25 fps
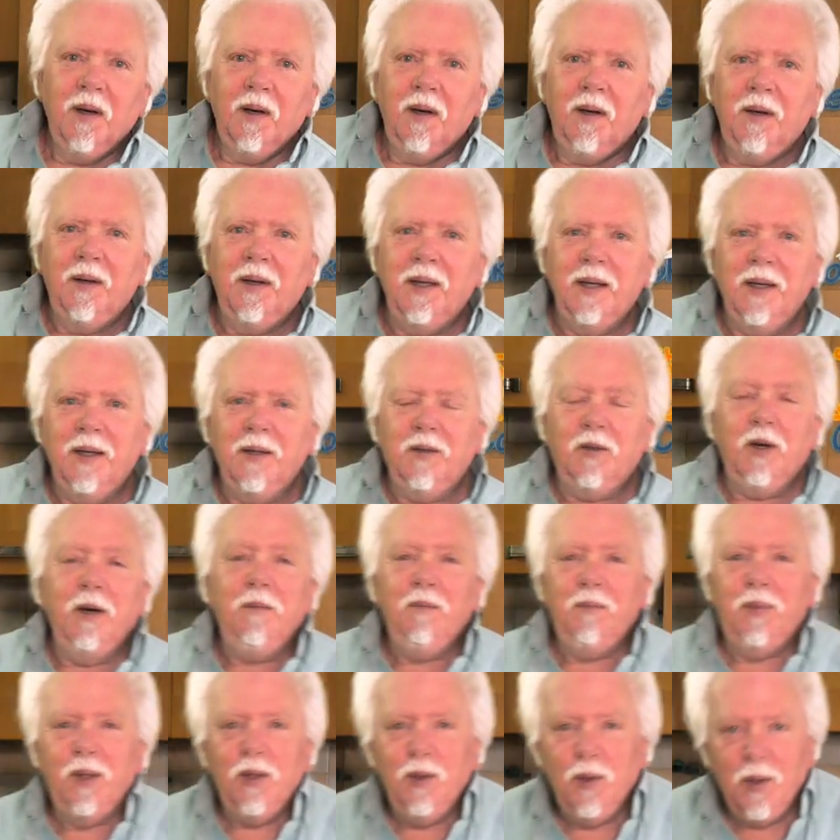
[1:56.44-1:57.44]
Right,
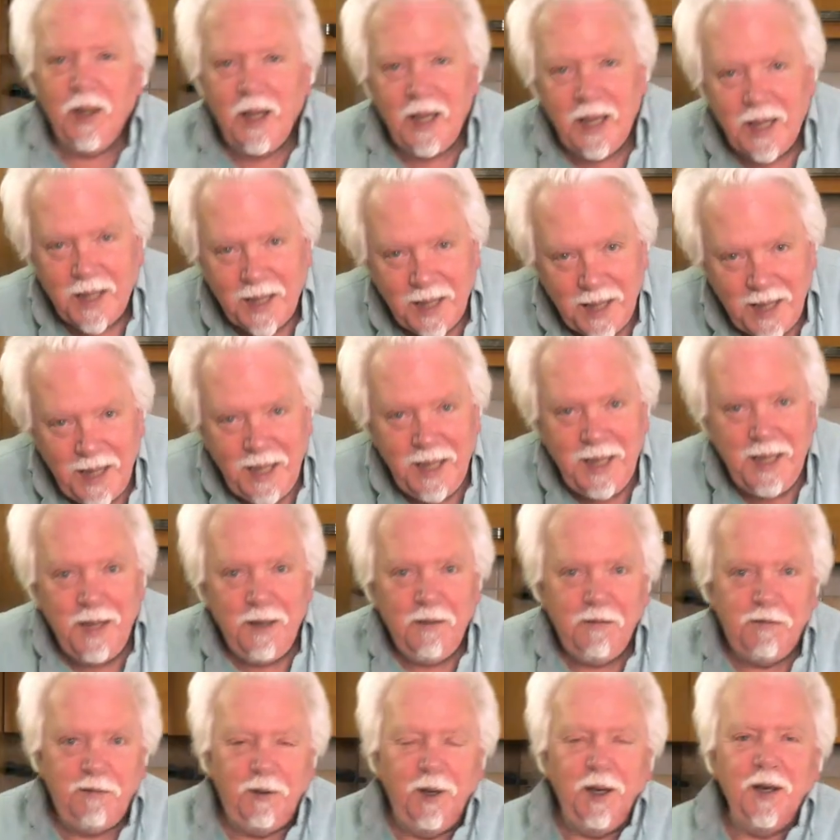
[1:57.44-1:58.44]
creme brulee.
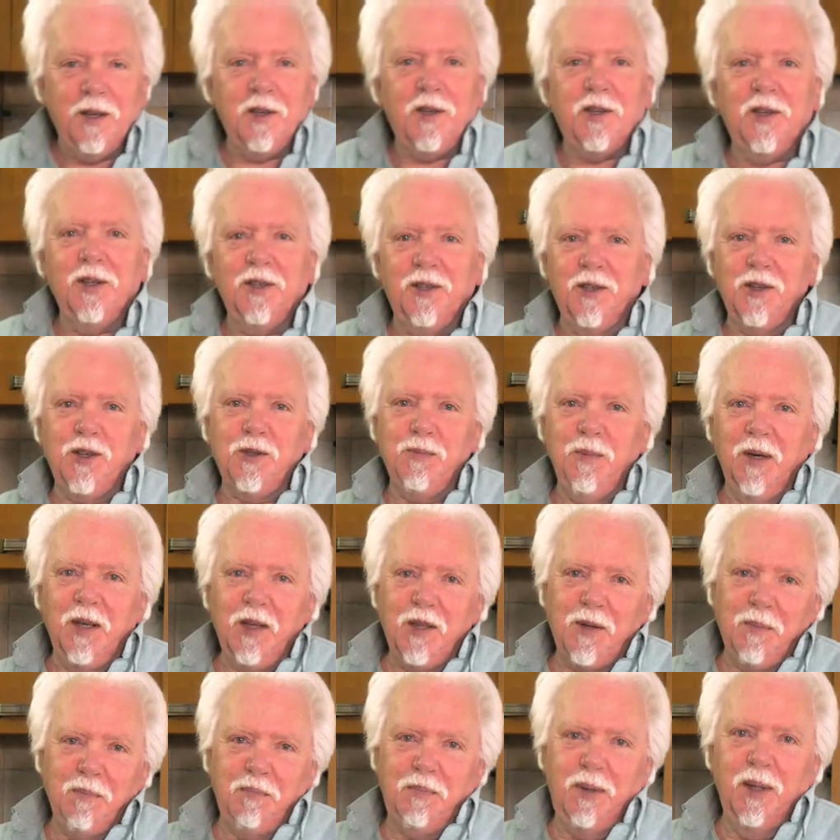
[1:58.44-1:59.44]
In French it just
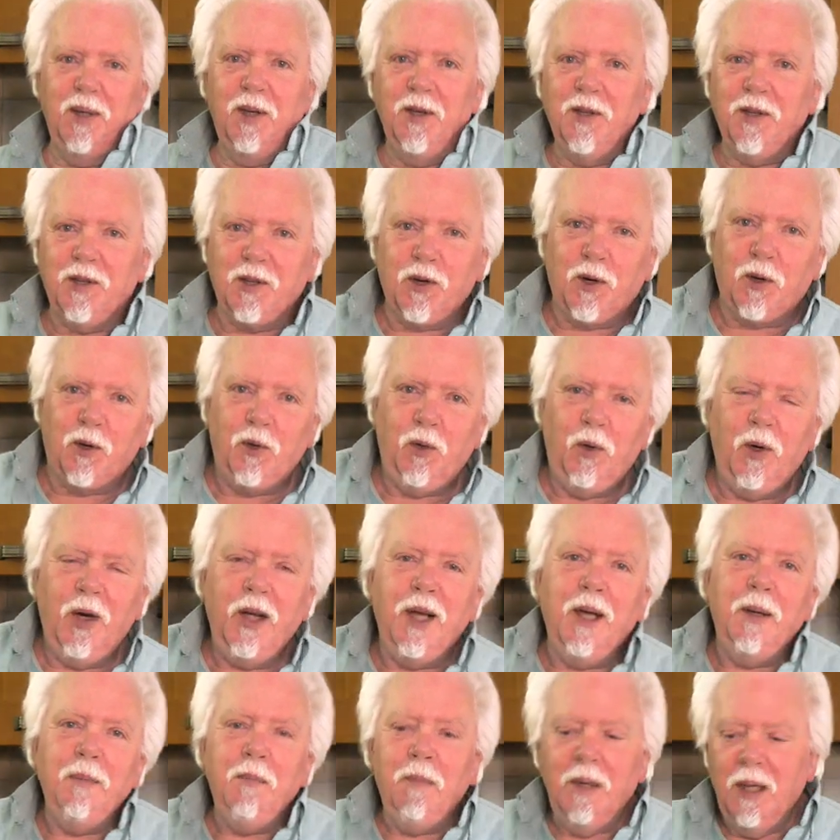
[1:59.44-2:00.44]
means burnt
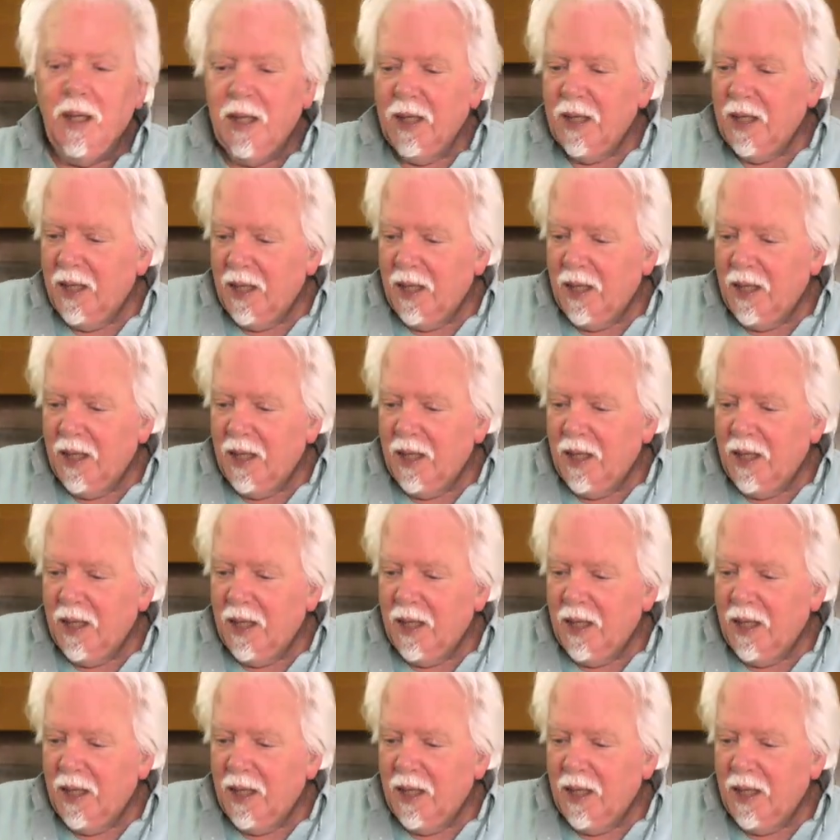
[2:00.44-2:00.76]
cream.